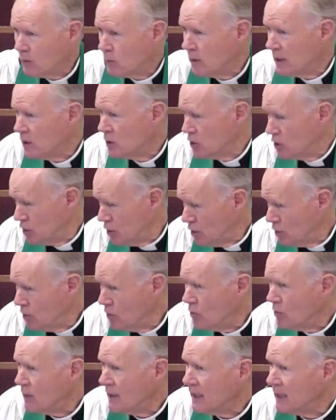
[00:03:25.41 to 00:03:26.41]
we
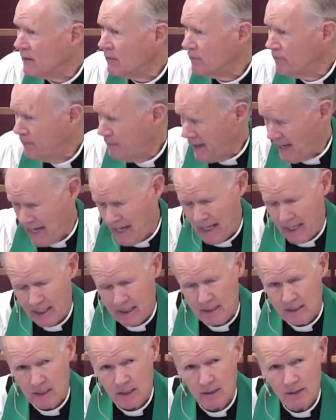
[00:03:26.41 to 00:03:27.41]
do, in
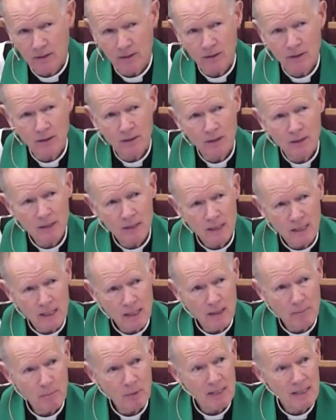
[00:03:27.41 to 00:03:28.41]
fact, keep